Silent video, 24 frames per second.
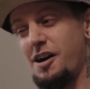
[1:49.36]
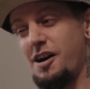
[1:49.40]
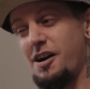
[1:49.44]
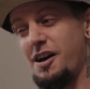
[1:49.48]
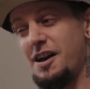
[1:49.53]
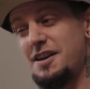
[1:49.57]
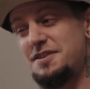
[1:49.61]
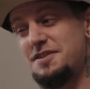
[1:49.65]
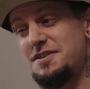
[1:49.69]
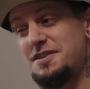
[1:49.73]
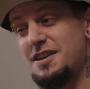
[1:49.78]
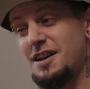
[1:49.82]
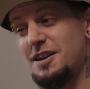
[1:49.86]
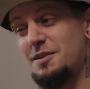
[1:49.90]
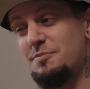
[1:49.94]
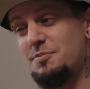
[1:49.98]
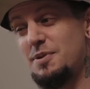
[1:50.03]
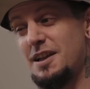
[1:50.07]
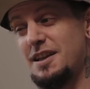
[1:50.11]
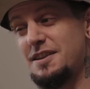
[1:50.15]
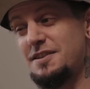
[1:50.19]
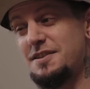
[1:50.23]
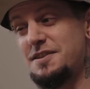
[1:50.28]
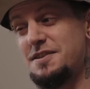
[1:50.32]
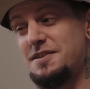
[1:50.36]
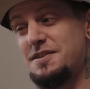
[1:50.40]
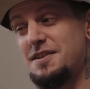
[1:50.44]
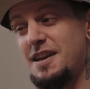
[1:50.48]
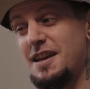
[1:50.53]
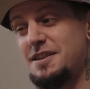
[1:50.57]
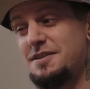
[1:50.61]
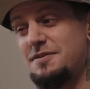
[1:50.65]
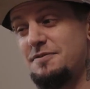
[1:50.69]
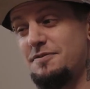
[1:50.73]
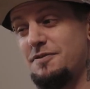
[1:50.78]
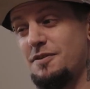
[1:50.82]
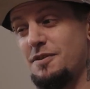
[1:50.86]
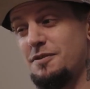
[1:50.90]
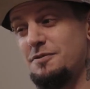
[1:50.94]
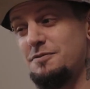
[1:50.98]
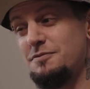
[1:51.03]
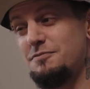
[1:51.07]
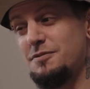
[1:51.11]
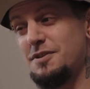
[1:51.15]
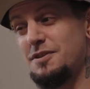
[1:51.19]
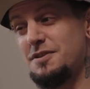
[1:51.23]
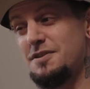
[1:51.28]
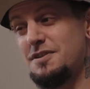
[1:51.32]
I started playing the
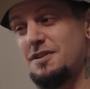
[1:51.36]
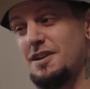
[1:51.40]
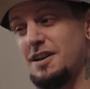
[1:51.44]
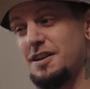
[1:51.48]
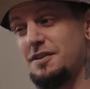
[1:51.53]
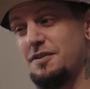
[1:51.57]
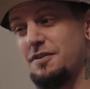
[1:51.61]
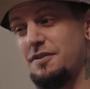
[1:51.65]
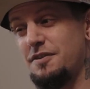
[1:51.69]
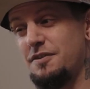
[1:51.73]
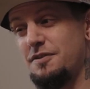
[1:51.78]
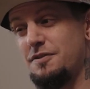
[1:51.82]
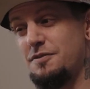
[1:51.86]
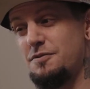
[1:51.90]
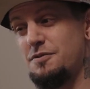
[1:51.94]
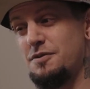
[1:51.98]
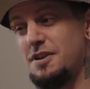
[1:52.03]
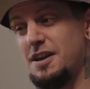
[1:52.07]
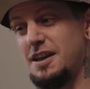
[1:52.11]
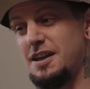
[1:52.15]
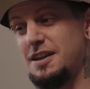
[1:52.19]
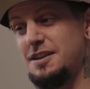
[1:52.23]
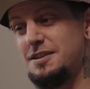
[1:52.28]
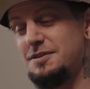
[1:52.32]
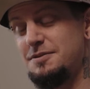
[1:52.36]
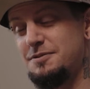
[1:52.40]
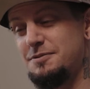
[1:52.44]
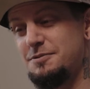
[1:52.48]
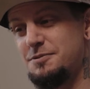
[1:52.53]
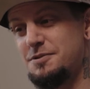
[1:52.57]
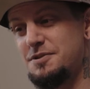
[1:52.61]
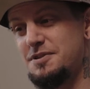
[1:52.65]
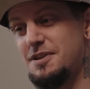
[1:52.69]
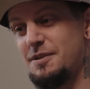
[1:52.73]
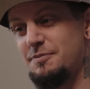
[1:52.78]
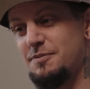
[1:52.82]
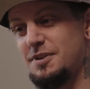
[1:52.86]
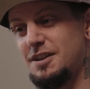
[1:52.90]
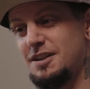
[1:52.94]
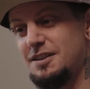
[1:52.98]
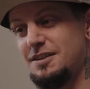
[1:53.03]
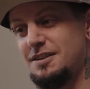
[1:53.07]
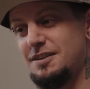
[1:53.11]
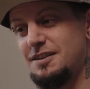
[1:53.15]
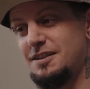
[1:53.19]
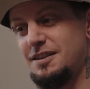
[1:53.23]
saxophone when I was like 13 or something,